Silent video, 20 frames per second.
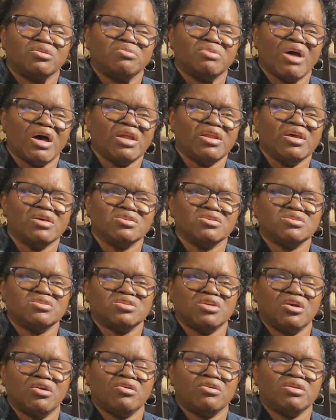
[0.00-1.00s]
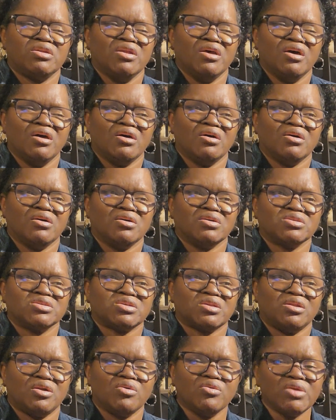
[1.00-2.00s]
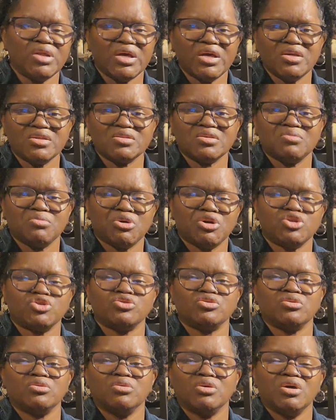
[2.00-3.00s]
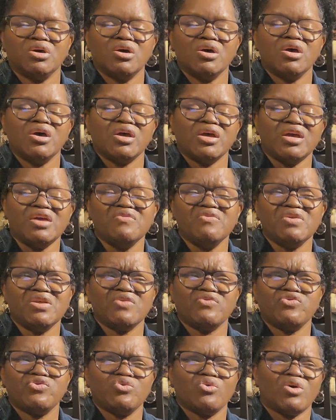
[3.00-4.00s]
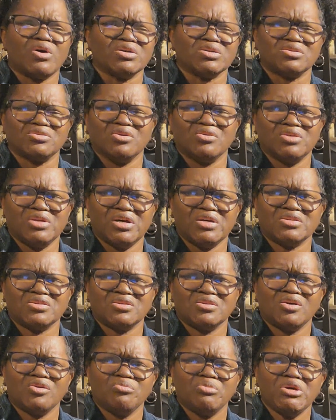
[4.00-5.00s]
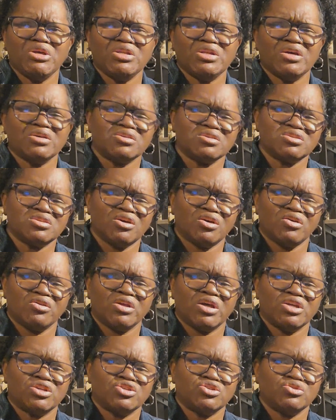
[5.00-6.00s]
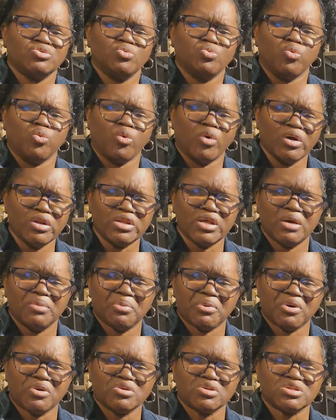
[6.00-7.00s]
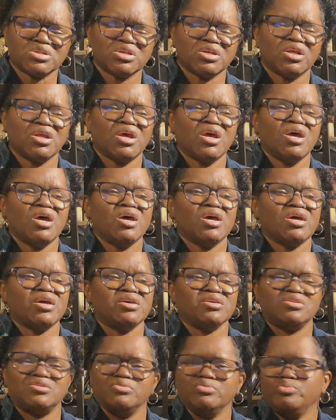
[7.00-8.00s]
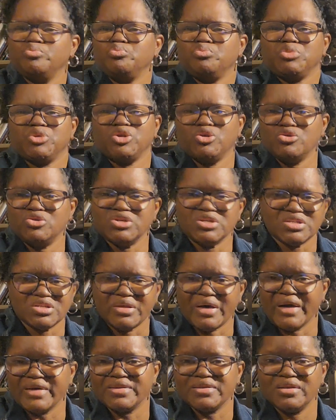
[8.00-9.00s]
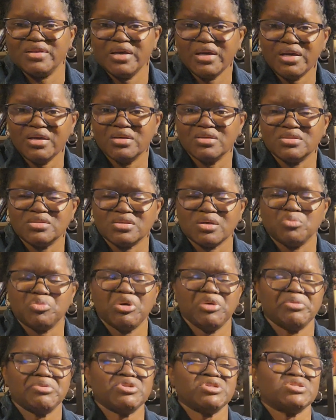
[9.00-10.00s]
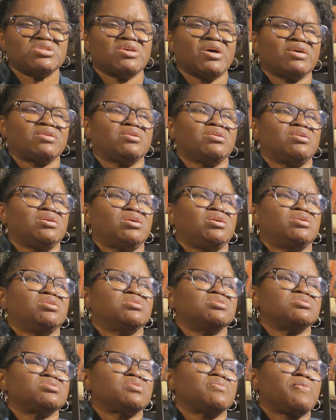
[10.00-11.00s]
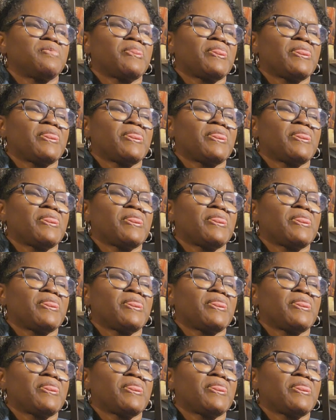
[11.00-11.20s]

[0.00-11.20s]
you're not necessarily slow dancing, but even if you are slow dancing, it don't mean necessarily that you want that person. You just like to dance. Some people just like to dance.